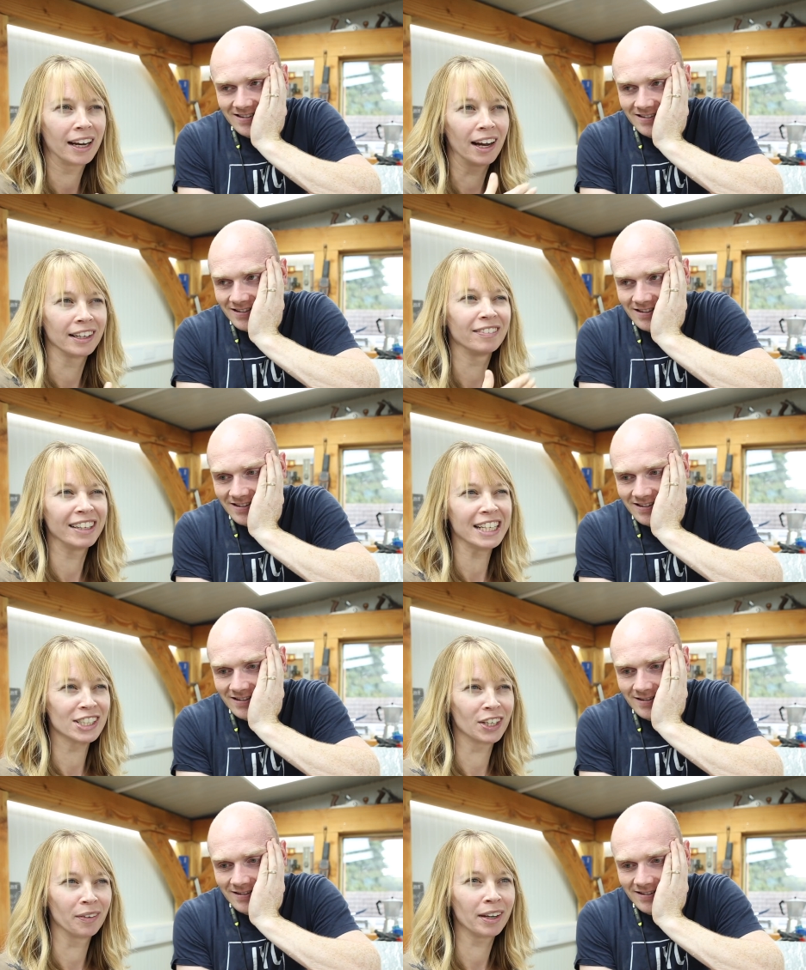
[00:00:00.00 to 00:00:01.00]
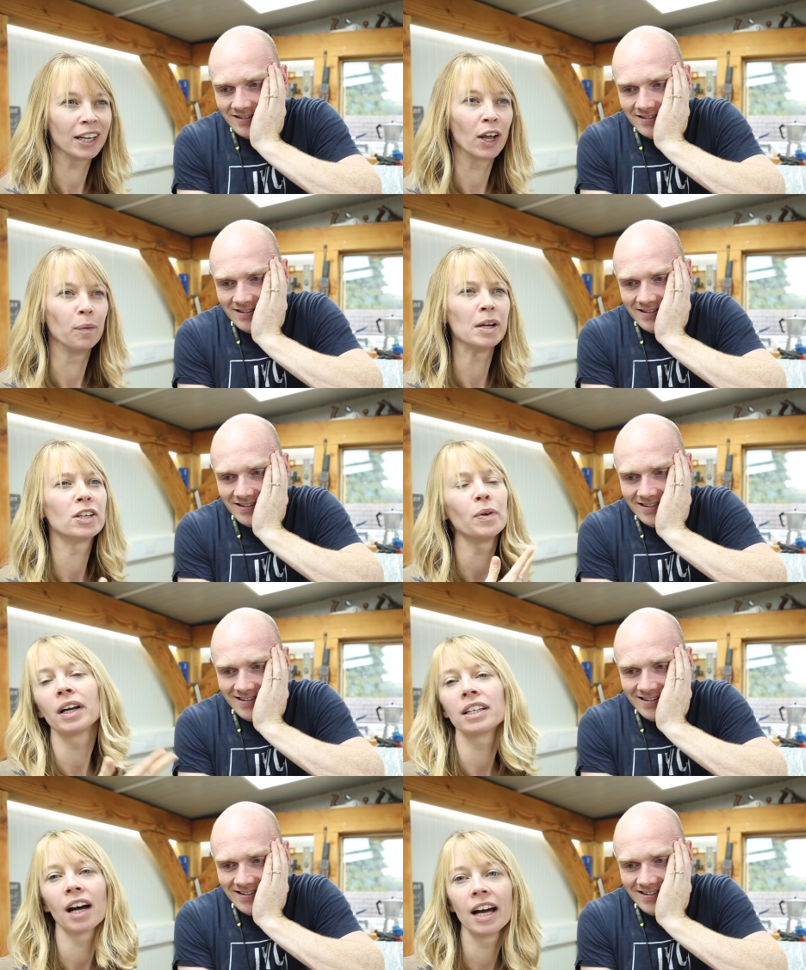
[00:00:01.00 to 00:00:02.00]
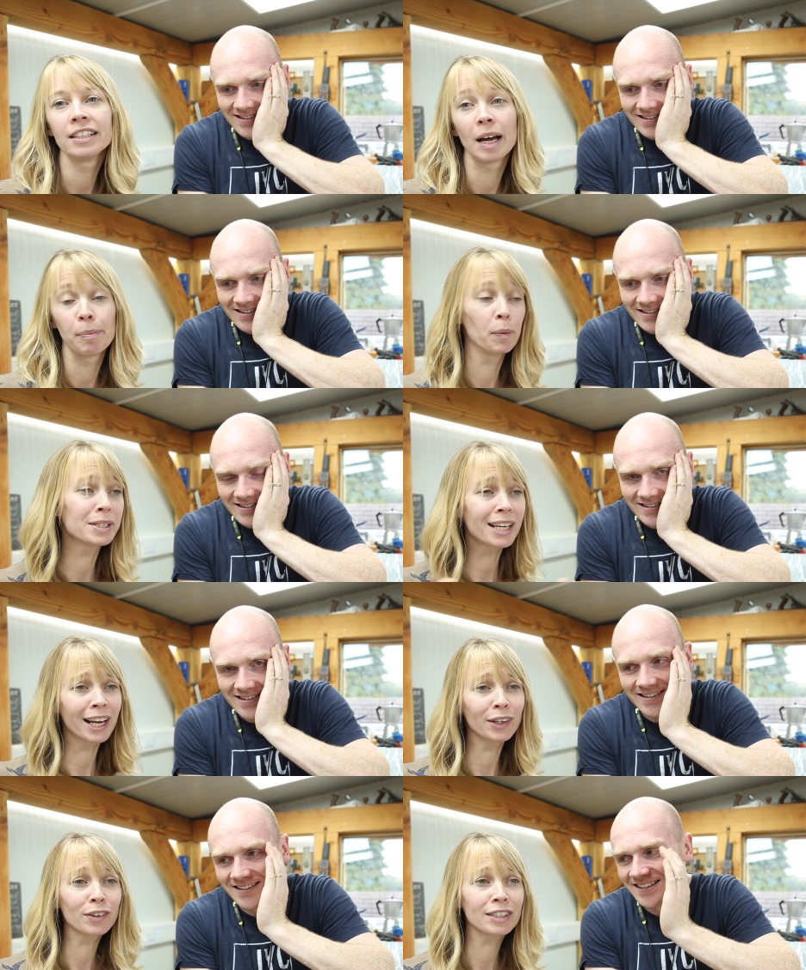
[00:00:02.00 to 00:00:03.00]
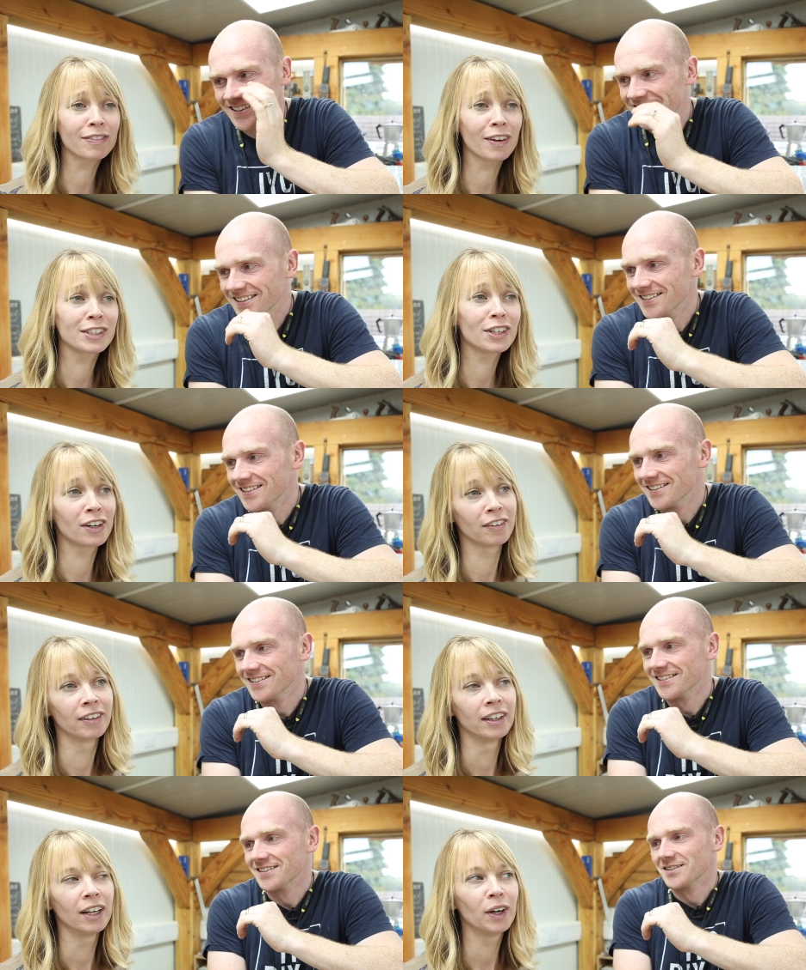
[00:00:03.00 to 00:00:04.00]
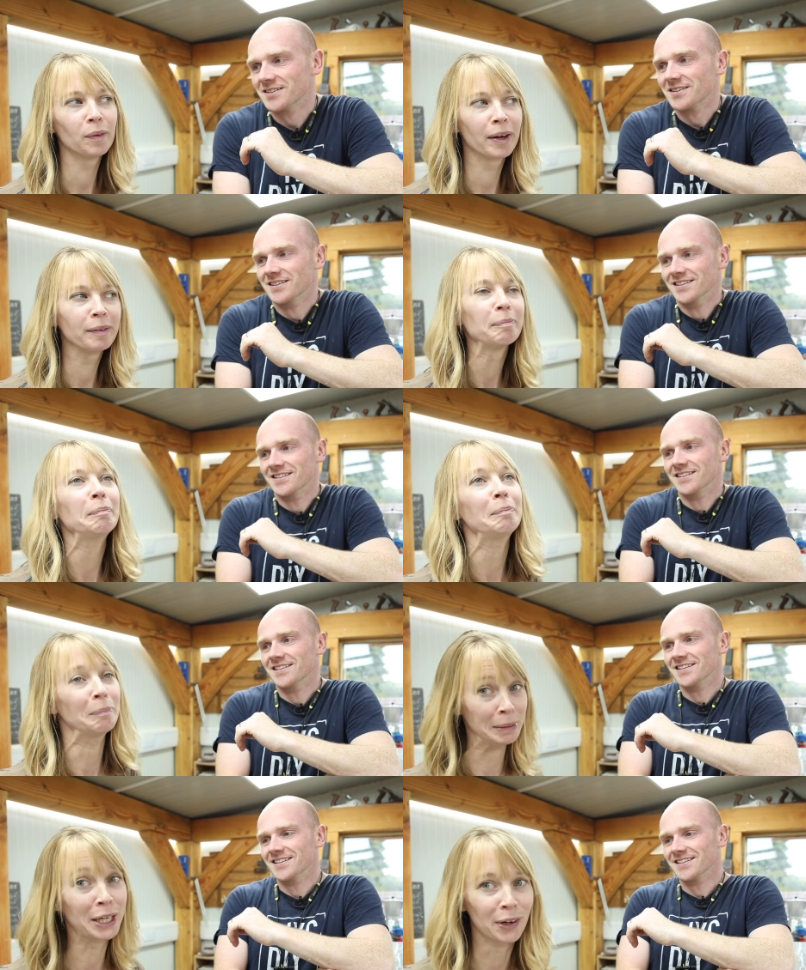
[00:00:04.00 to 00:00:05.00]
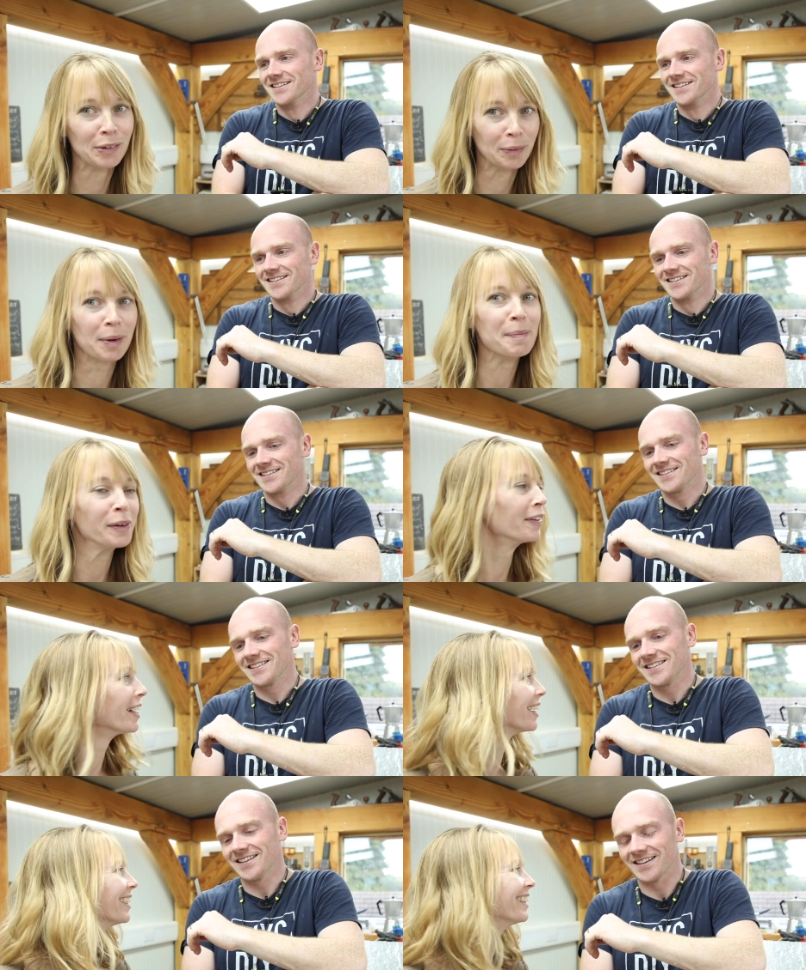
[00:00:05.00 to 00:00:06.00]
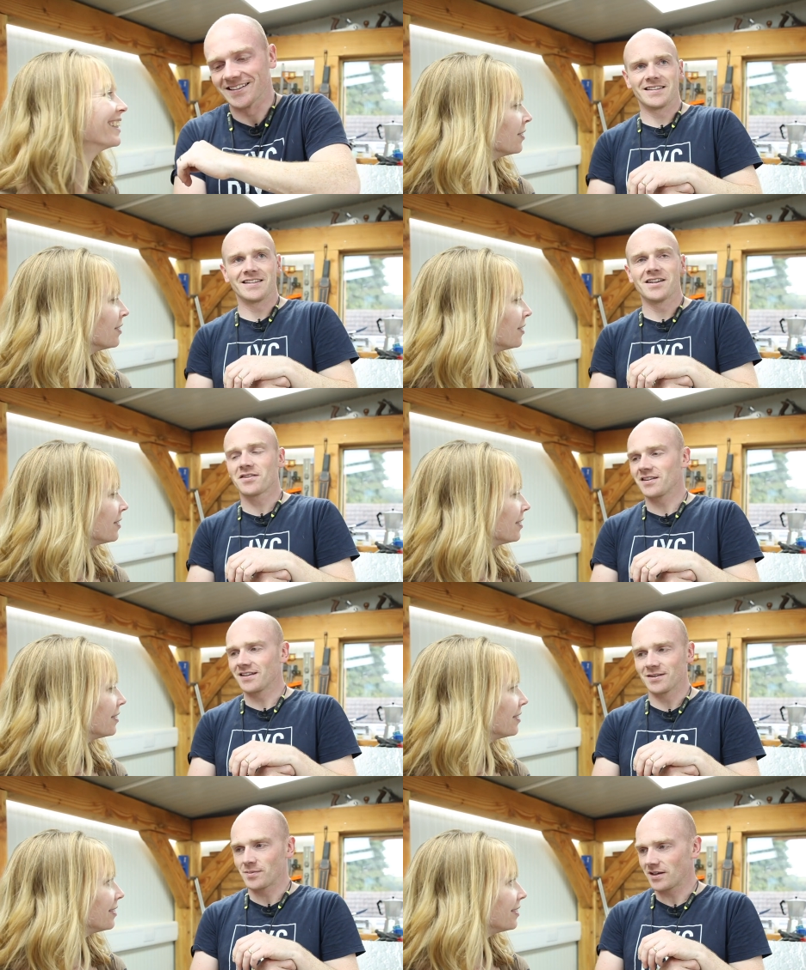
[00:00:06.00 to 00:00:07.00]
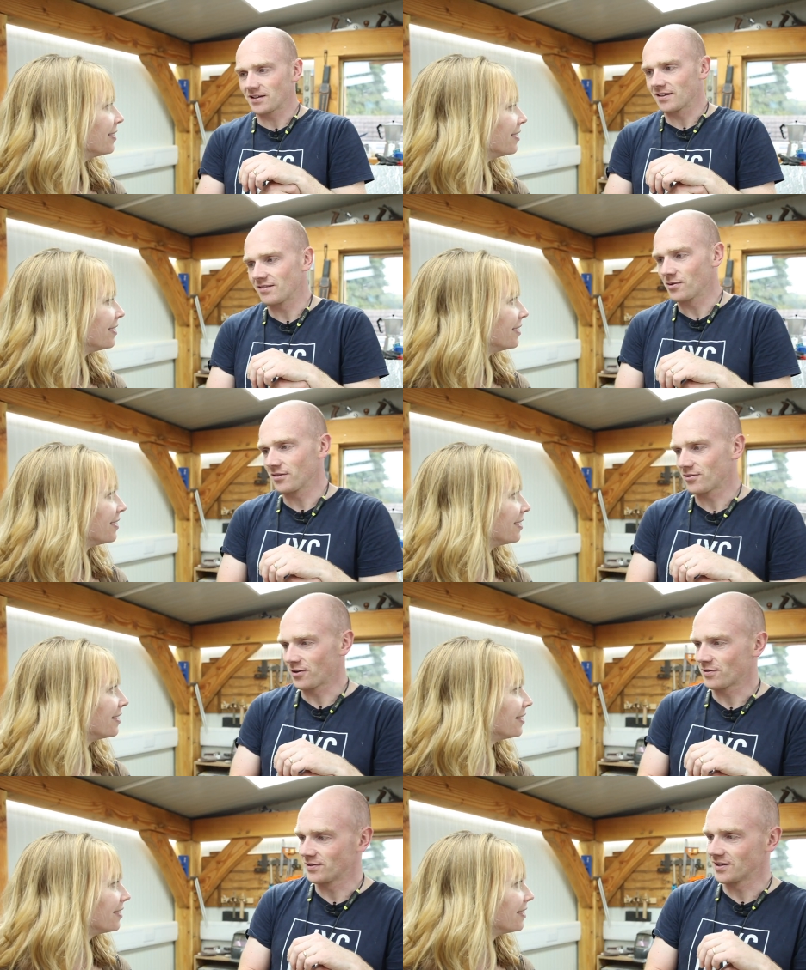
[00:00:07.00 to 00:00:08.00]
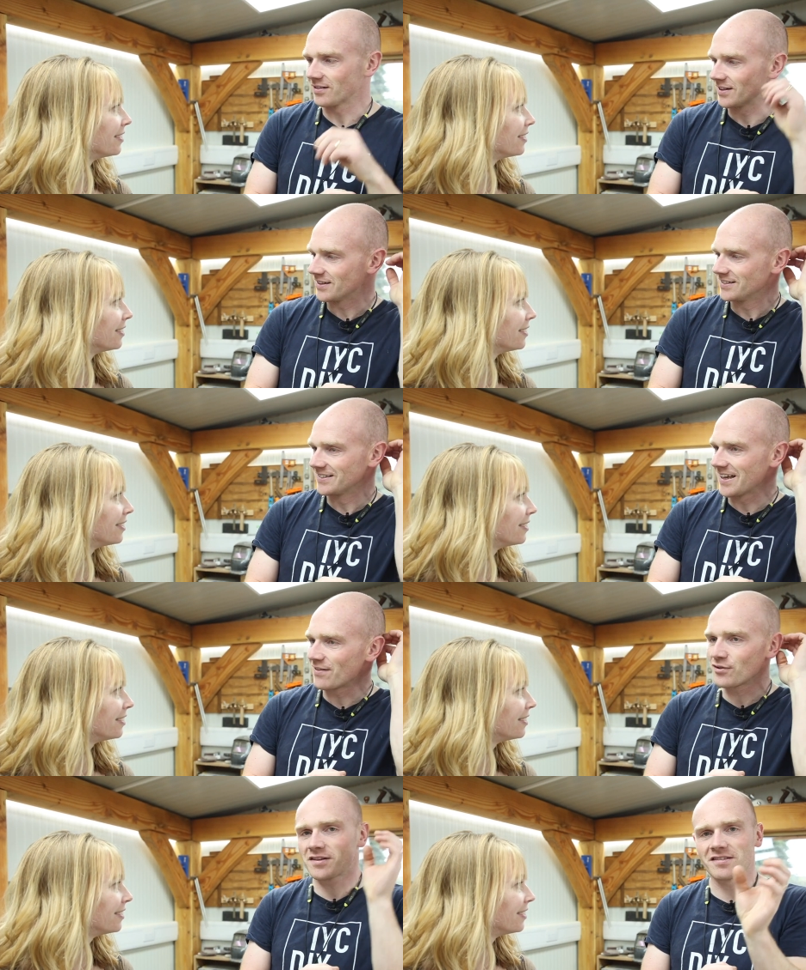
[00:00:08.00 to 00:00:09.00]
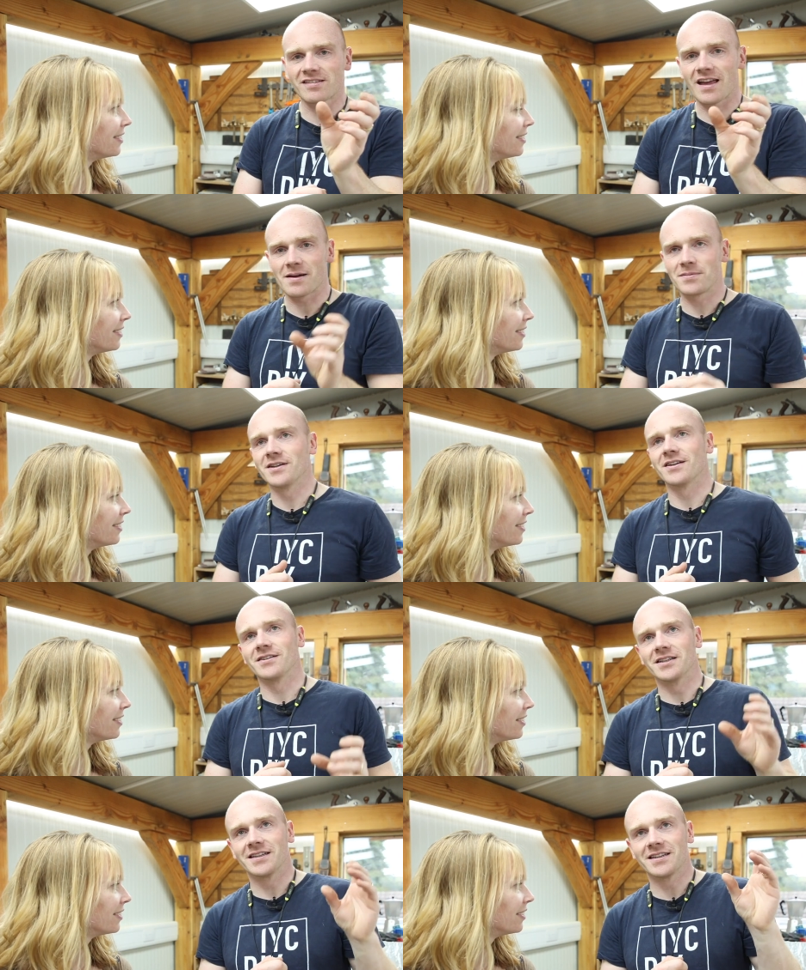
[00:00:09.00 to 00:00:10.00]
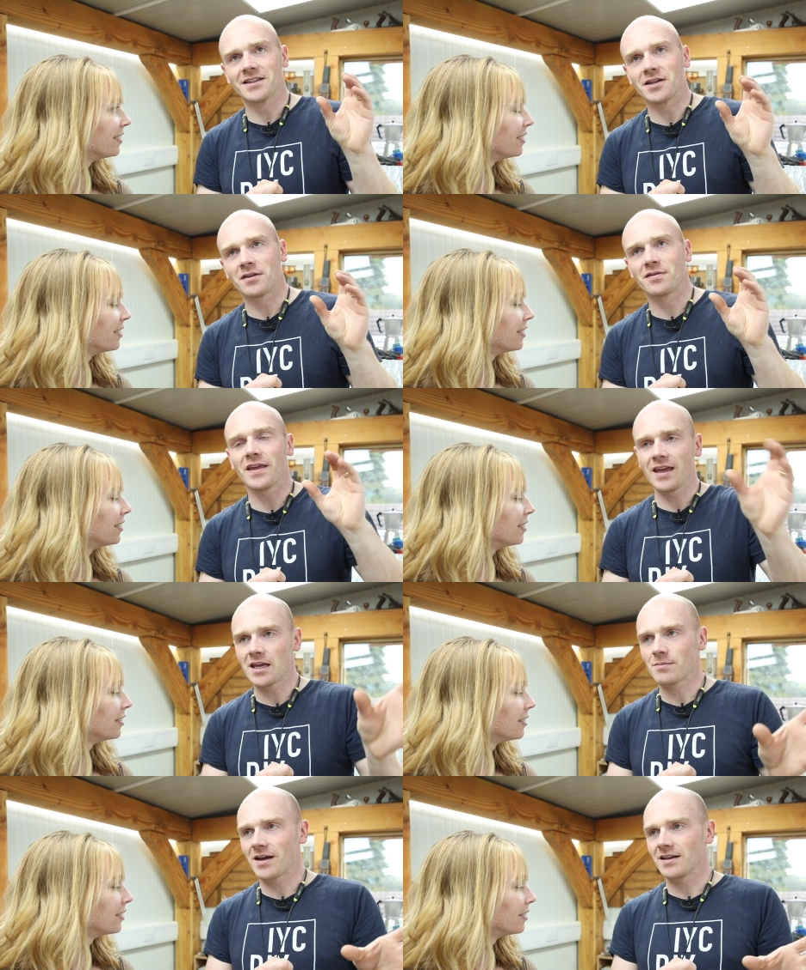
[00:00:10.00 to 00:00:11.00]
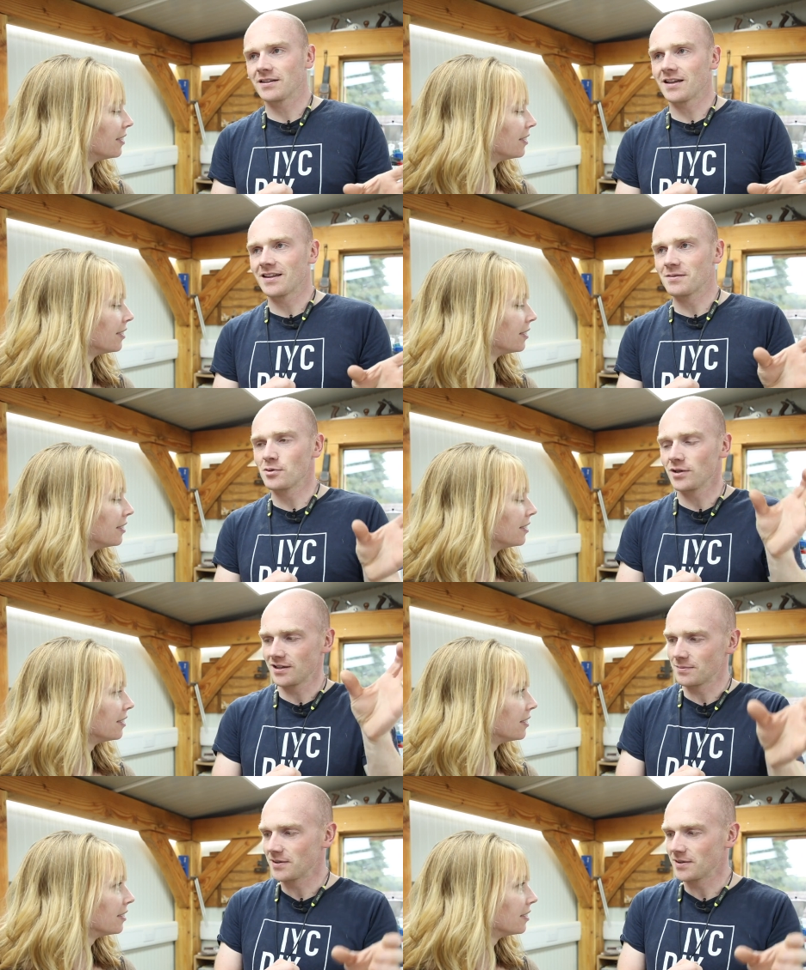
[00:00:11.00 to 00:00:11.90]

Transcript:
Speaker 1: kind of leads to it. You know, we're doing a tidy up, or we're selling lots of our stuff. Oh wait, because we're moving.
Speaker 2: Yeah. Nothing about it is not stressful, is it? Every step, you know, the thinking about it, then the putting the